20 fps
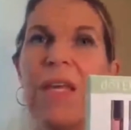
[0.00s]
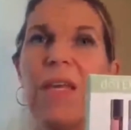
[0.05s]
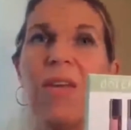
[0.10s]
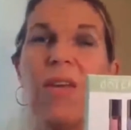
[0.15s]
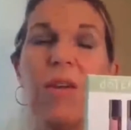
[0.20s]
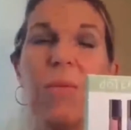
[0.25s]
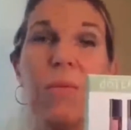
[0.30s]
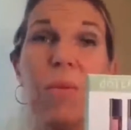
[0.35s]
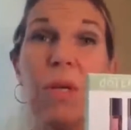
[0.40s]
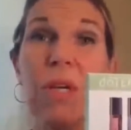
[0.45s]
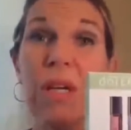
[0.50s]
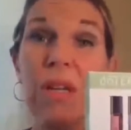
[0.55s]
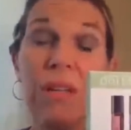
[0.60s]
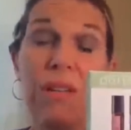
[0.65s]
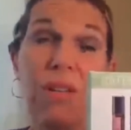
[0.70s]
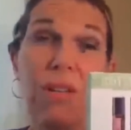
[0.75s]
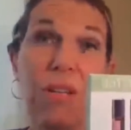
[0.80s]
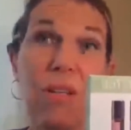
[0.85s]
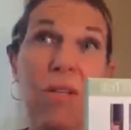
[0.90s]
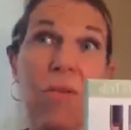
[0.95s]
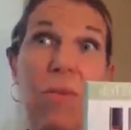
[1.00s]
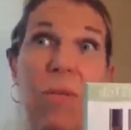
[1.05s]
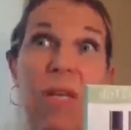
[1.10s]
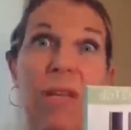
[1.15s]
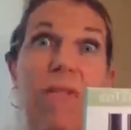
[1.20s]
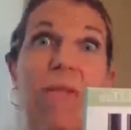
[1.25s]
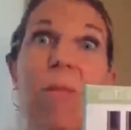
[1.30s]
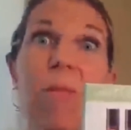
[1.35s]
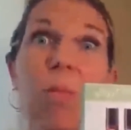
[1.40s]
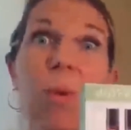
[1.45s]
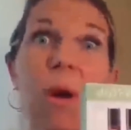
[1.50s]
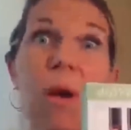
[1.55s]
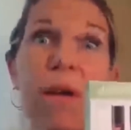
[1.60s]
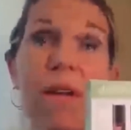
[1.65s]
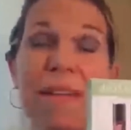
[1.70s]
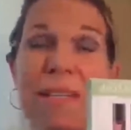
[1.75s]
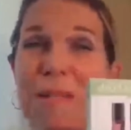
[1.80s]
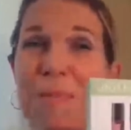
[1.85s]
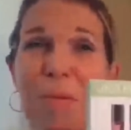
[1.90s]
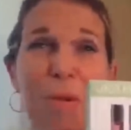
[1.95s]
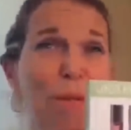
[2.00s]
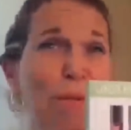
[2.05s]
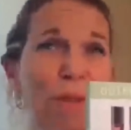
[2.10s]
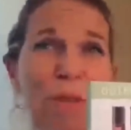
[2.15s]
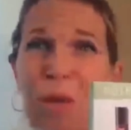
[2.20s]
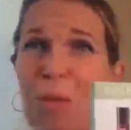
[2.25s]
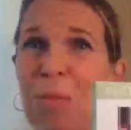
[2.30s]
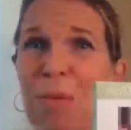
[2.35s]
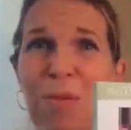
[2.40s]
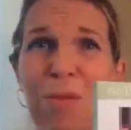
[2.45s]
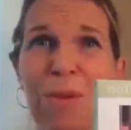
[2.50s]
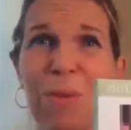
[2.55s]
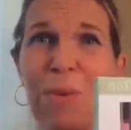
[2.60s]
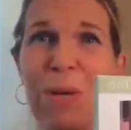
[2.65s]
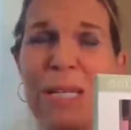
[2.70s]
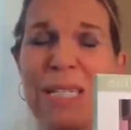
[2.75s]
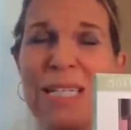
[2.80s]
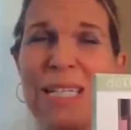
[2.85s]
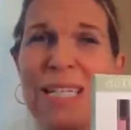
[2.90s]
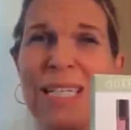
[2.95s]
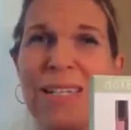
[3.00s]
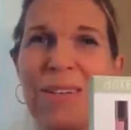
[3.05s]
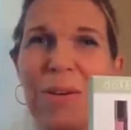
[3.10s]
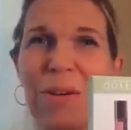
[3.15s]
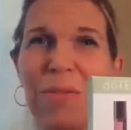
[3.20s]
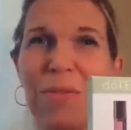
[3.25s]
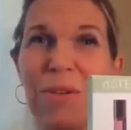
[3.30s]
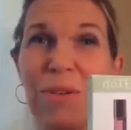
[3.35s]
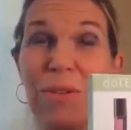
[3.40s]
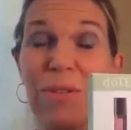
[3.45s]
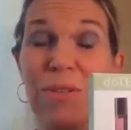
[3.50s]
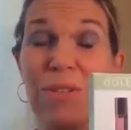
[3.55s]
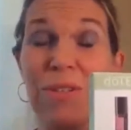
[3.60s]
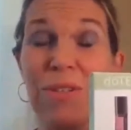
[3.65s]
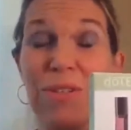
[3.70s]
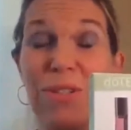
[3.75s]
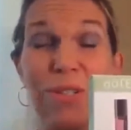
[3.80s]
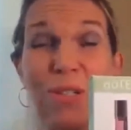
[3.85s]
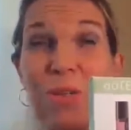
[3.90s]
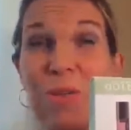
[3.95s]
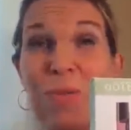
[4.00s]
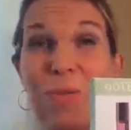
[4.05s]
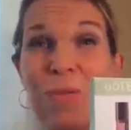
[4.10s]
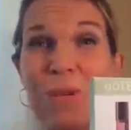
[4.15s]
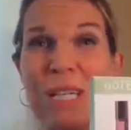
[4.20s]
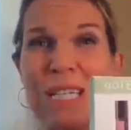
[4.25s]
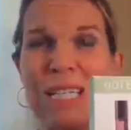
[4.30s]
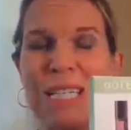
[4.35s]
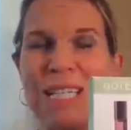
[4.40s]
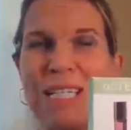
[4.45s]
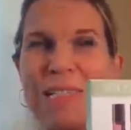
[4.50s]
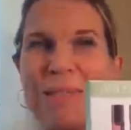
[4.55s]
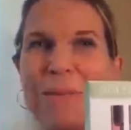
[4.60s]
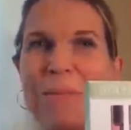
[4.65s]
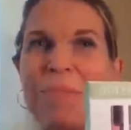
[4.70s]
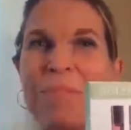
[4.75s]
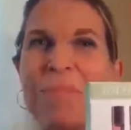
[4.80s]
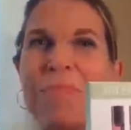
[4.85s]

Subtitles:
You can put it, you could even wear it as perfume if you wanted, or if your student wanted to.